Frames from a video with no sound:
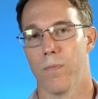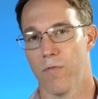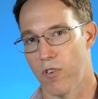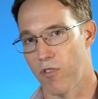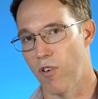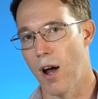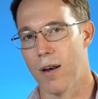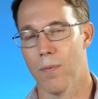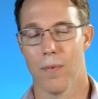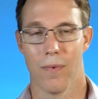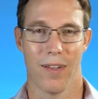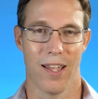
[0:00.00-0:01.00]
for fraud.
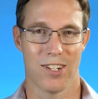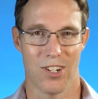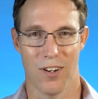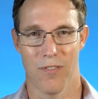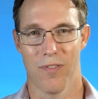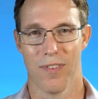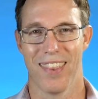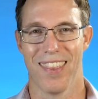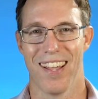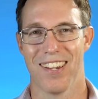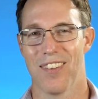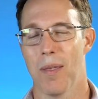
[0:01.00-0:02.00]
Let
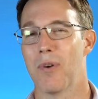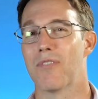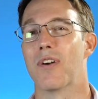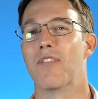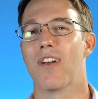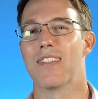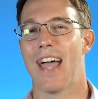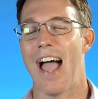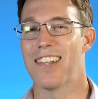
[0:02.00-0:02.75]
me rephrase that.